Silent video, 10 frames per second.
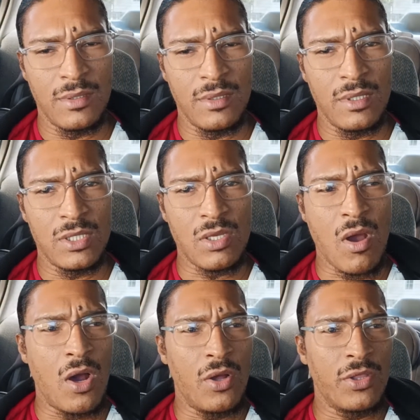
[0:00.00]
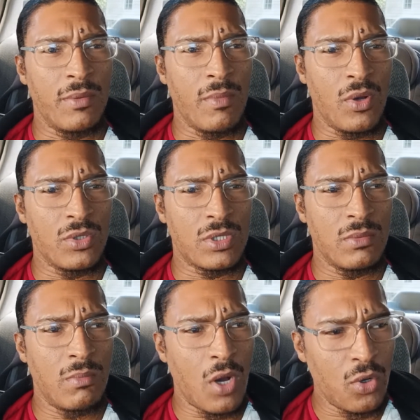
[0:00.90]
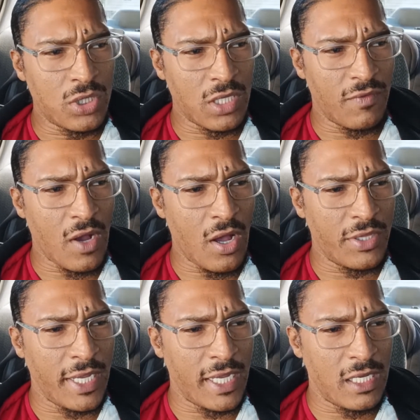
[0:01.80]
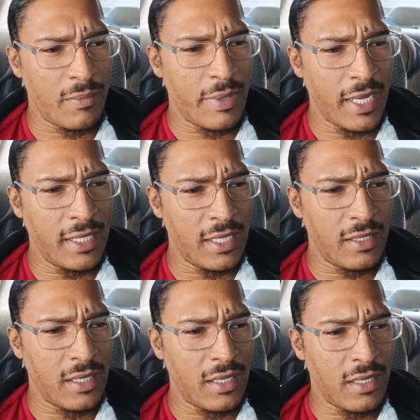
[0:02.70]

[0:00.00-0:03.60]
So most of all the independent